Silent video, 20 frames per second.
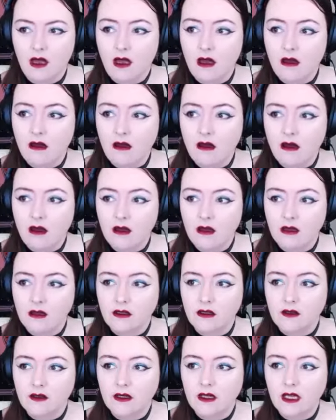Ah,
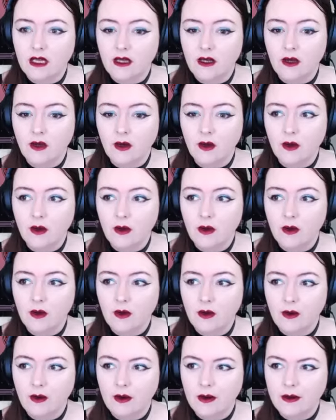that's really
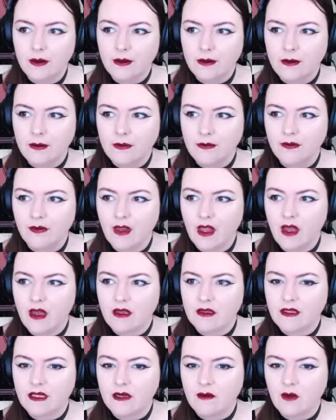cool.
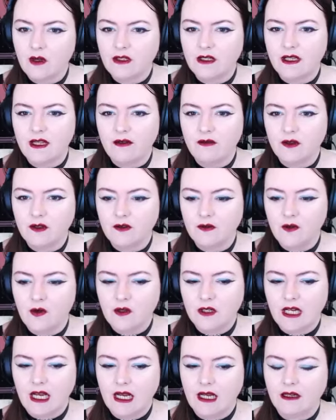See, Monster level's
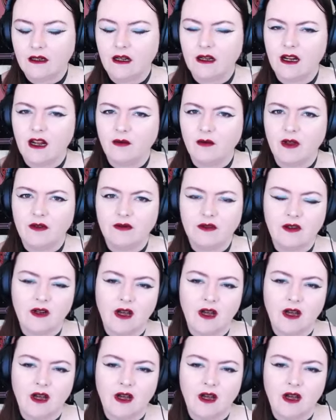14 and I'm level